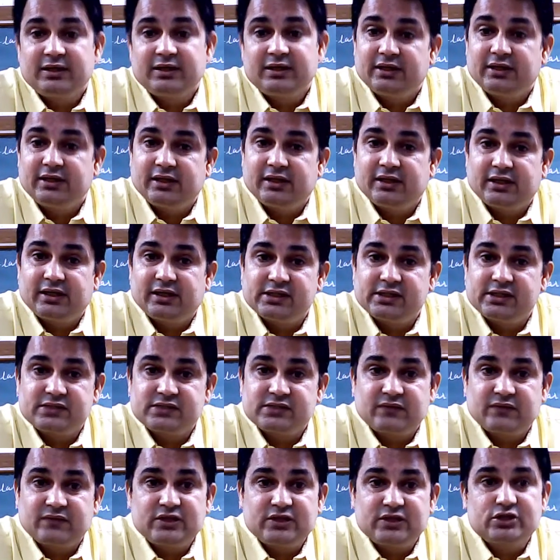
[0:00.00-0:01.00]
it
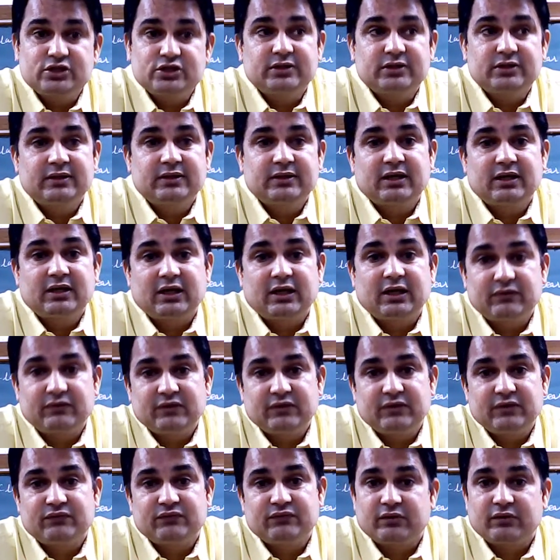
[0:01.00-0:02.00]
went away
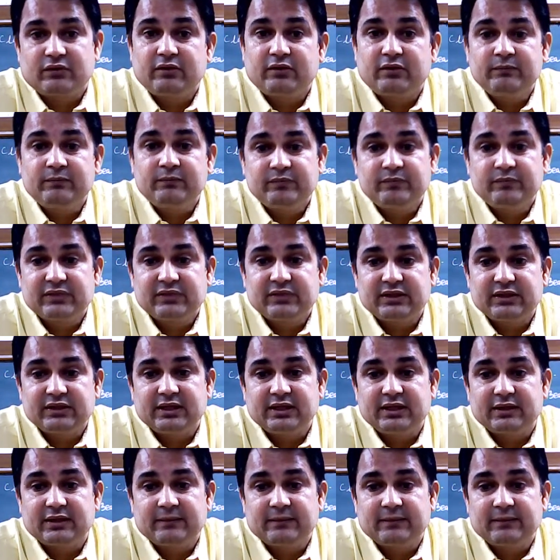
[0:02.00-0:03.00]
from
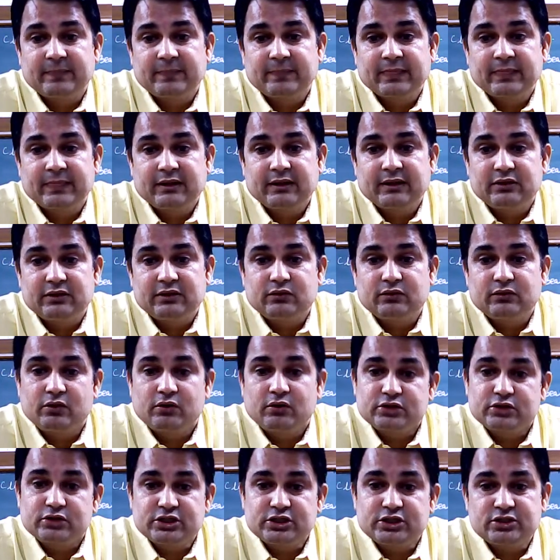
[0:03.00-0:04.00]
there. You
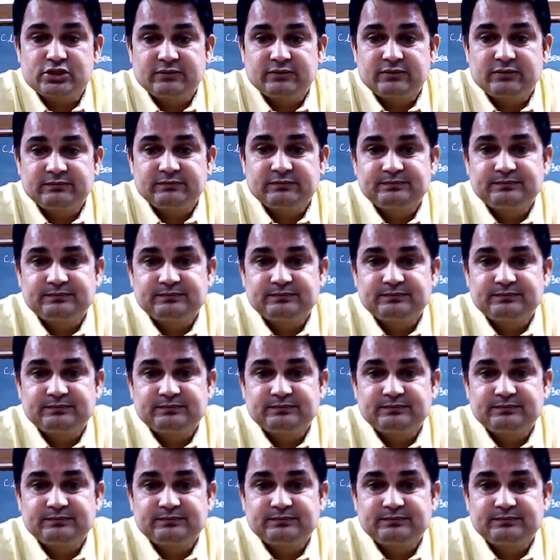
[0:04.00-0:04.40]
got it?